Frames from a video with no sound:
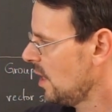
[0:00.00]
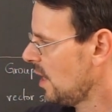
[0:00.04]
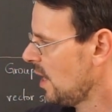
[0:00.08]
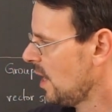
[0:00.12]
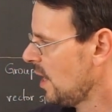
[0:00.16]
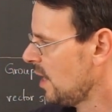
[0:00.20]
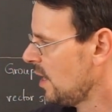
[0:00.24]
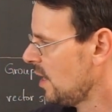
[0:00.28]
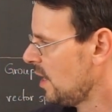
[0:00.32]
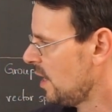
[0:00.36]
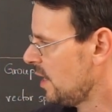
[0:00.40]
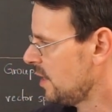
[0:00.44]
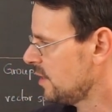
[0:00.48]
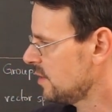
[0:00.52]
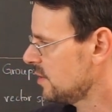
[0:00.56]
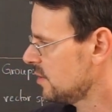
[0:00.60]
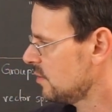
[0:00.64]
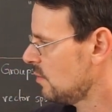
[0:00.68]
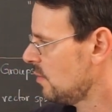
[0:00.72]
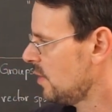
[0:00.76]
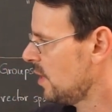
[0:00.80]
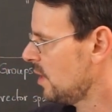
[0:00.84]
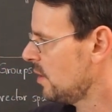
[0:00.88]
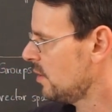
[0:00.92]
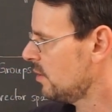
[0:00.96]
ax
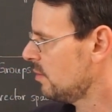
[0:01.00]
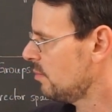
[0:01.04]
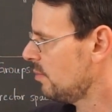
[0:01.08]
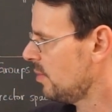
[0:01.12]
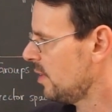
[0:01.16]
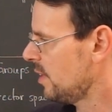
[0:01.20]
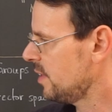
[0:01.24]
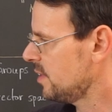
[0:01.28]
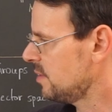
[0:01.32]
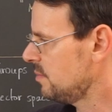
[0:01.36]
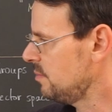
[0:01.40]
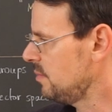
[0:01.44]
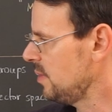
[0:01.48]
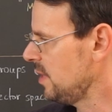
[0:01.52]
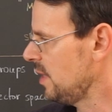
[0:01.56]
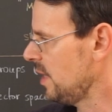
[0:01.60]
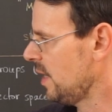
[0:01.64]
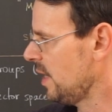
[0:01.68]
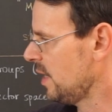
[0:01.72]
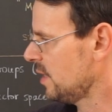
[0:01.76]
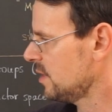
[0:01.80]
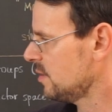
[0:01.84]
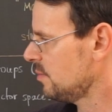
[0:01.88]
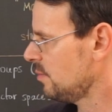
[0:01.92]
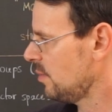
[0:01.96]
squared plus
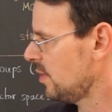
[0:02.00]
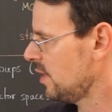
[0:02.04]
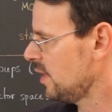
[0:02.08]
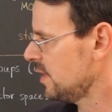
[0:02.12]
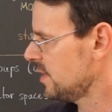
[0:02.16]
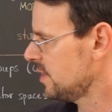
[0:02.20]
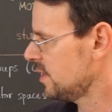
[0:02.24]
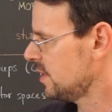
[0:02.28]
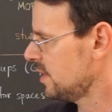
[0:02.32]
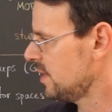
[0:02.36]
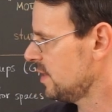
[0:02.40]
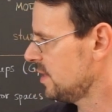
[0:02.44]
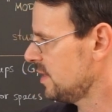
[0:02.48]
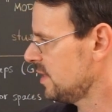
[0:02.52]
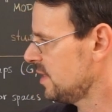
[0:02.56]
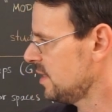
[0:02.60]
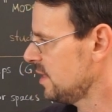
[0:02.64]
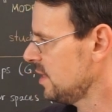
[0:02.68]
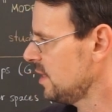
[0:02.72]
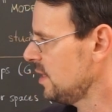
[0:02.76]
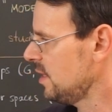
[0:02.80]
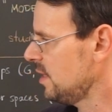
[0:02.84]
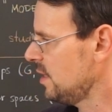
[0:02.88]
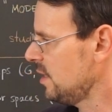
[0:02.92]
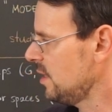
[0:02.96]
bx plus
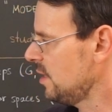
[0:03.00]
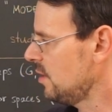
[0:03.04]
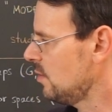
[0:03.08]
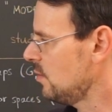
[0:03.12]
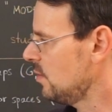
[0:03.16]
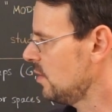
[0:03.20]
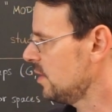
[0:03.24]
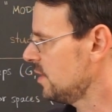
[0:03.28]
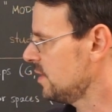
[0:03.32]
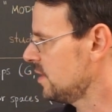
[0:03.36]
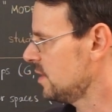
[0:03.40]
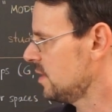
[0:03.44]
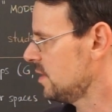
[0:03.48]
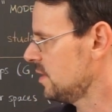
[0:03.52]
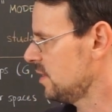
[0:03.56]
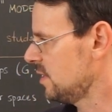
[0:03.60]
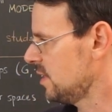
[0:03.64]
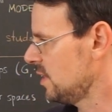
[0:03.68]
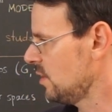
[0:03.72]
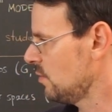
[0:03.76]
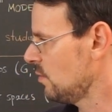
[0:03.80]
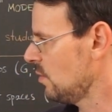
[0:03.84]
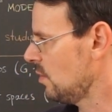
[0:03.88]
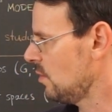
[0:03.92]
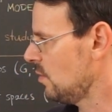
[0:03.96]
c equals
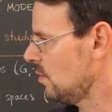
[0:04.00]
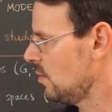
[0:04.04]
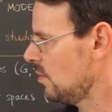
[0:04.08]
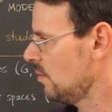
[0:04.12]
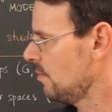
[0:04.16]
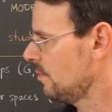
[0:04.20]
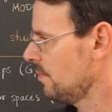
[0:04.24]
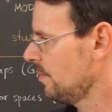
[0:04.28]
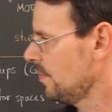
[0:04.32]
0.